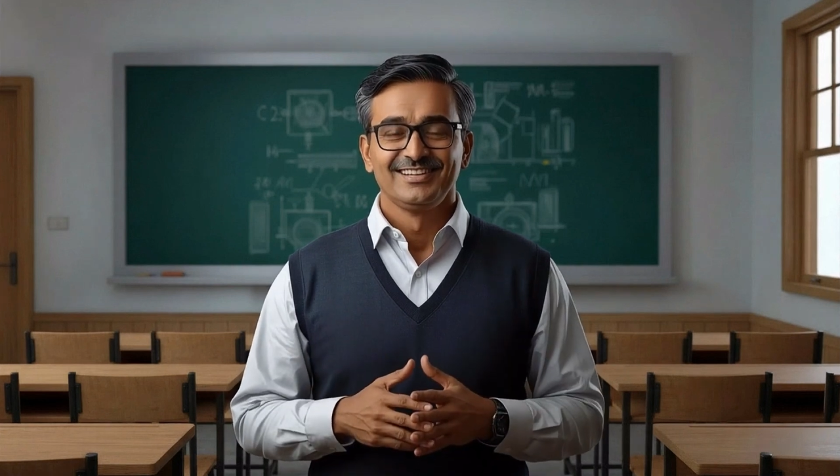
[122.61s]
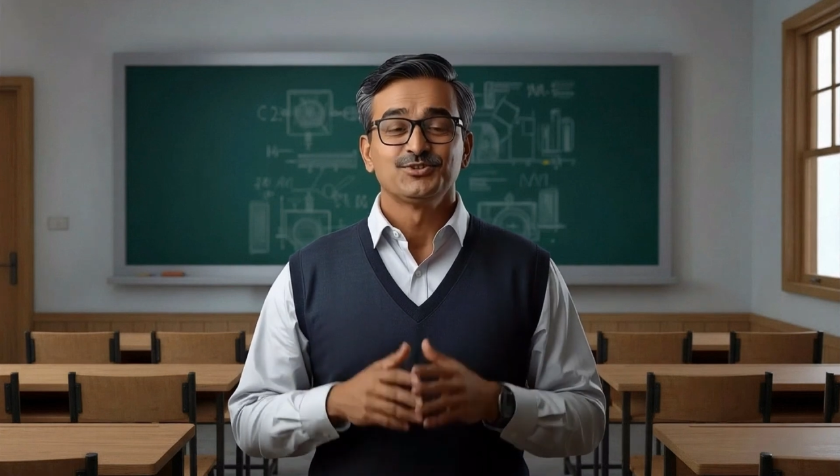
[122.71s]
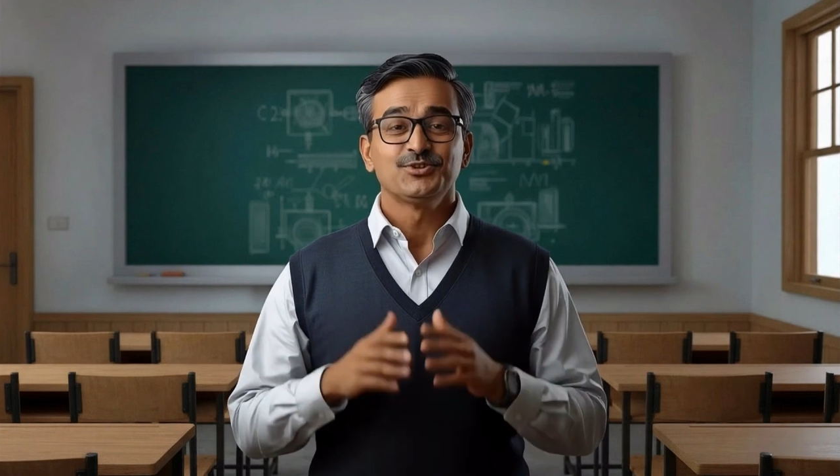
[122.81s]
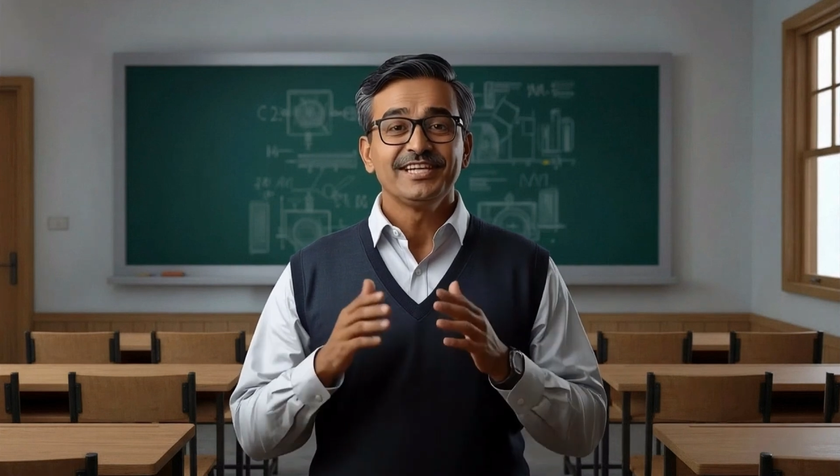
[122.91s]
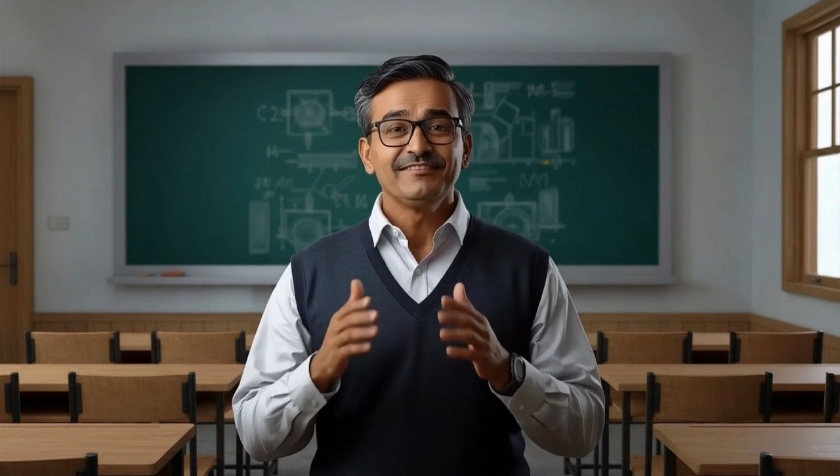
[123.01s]

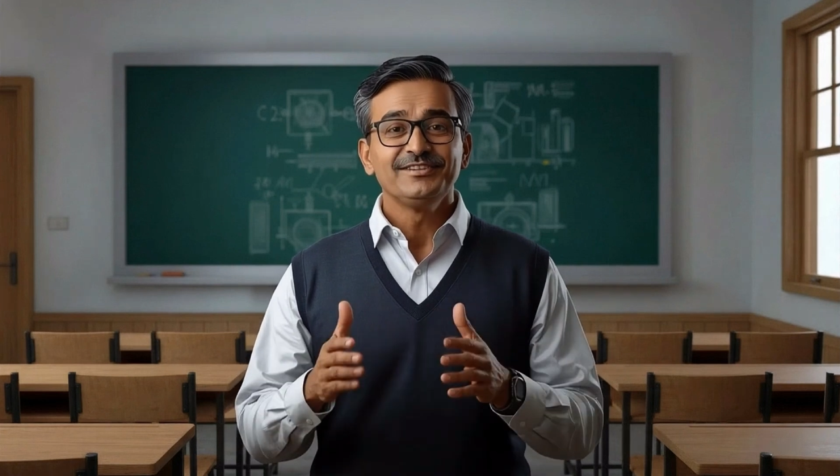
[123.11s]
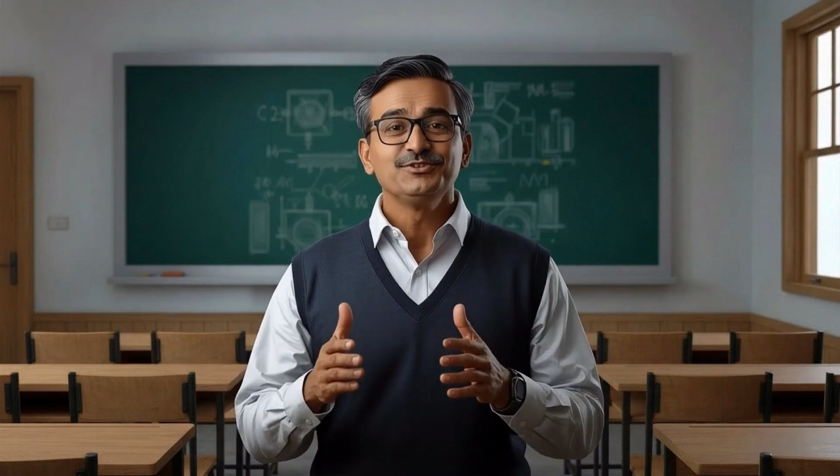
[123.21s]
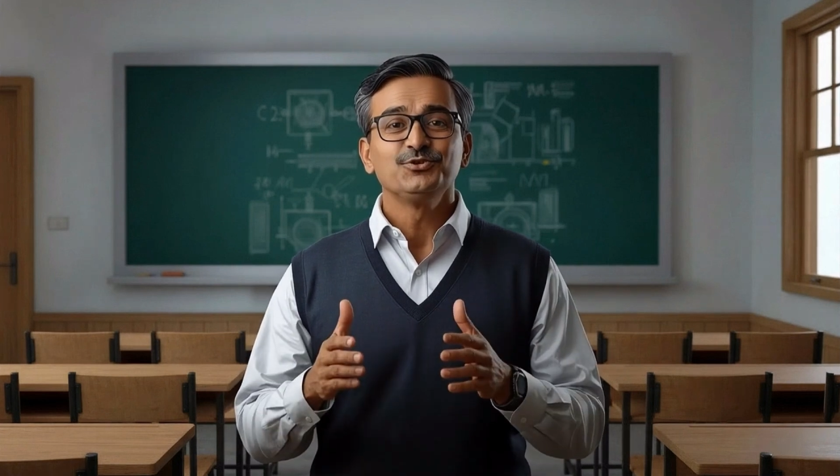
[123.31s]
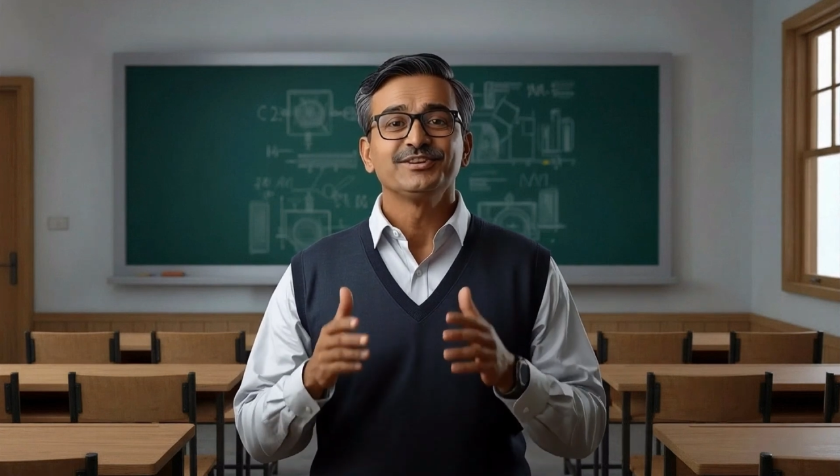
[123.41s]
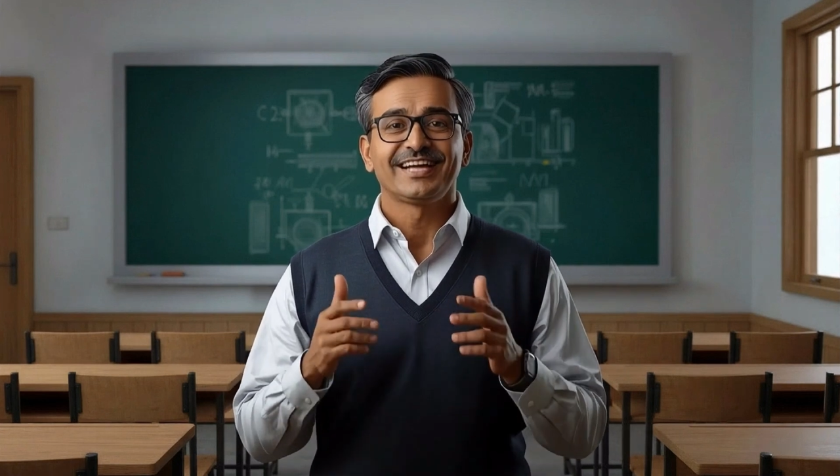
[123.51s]
So even
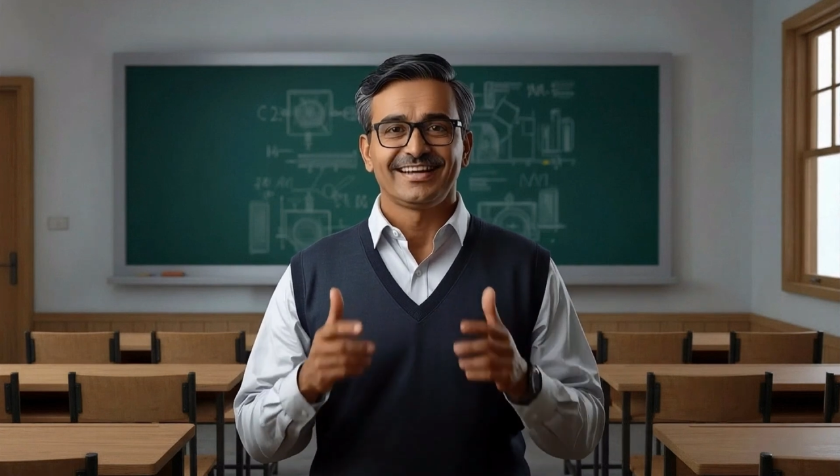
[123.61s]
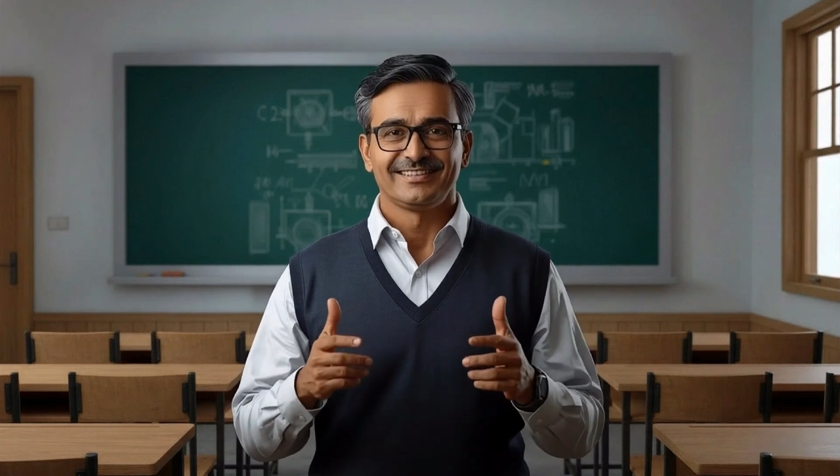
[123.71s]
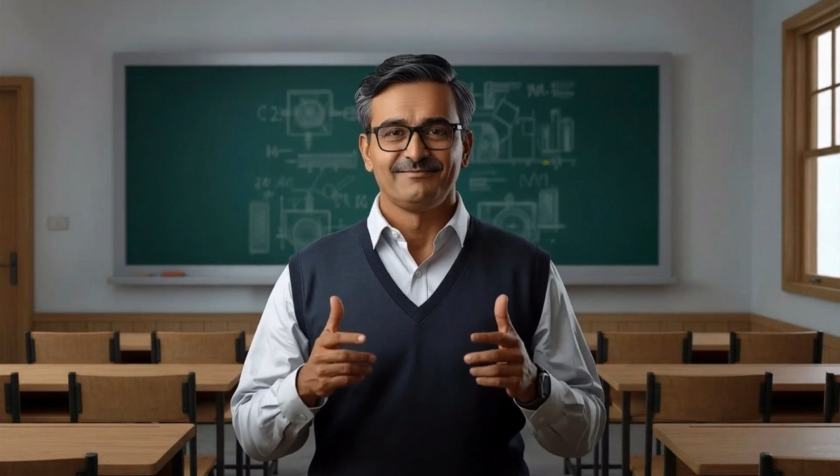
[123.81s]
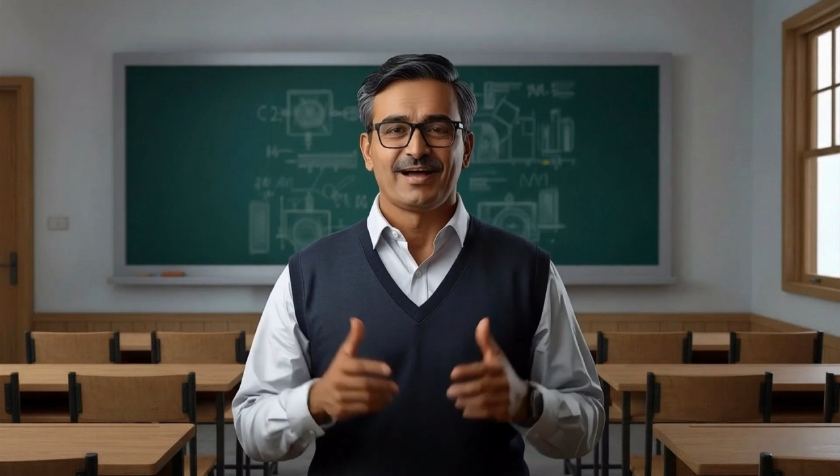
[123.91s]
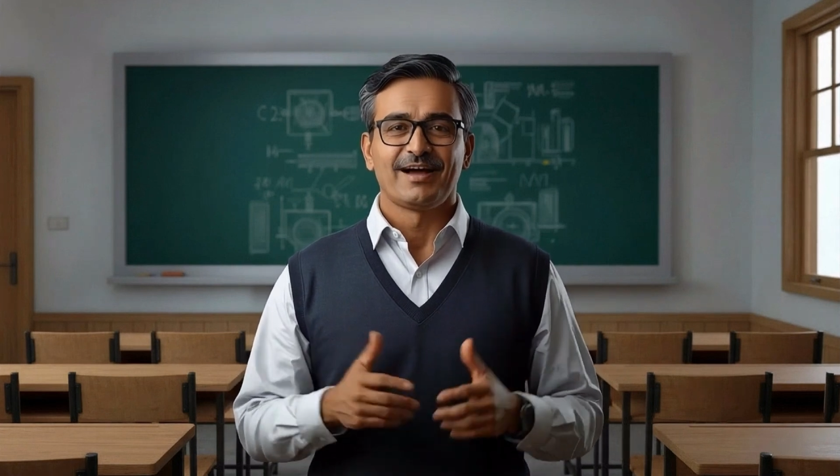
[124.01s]
though
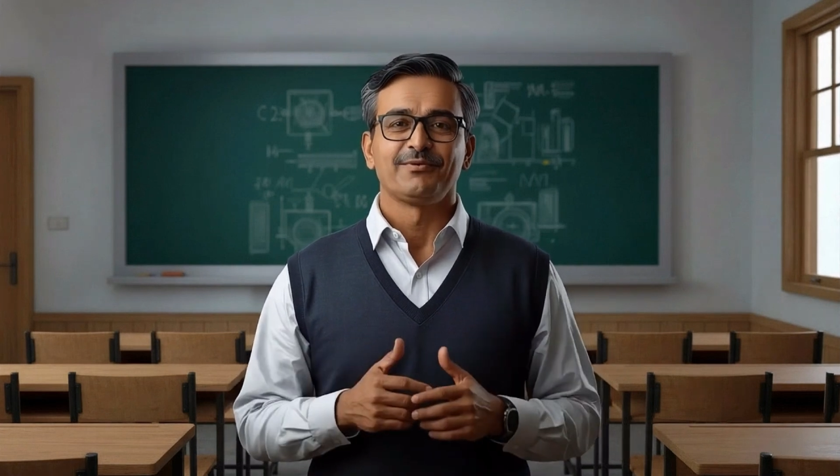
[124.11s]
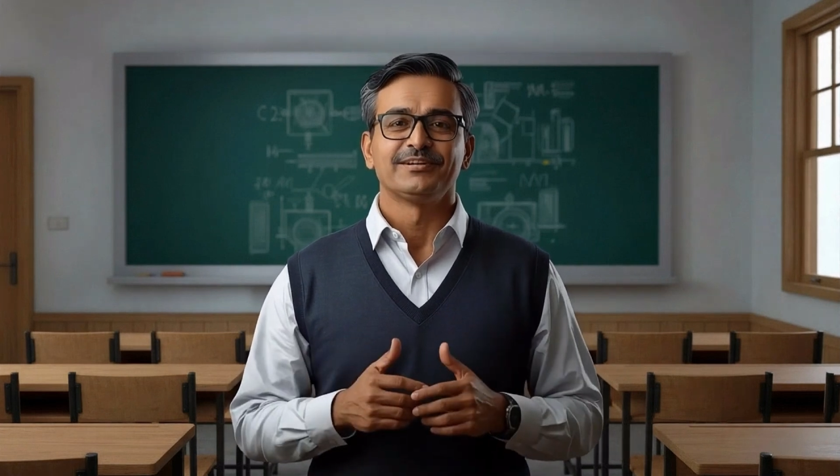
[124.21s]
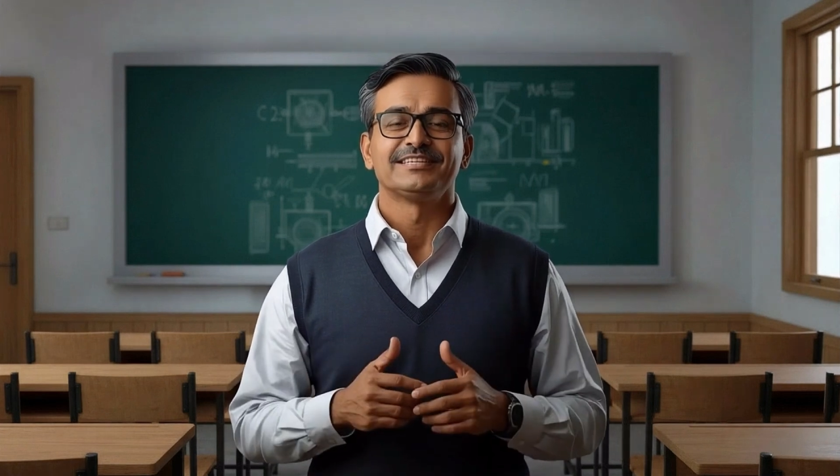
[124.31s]
reactive power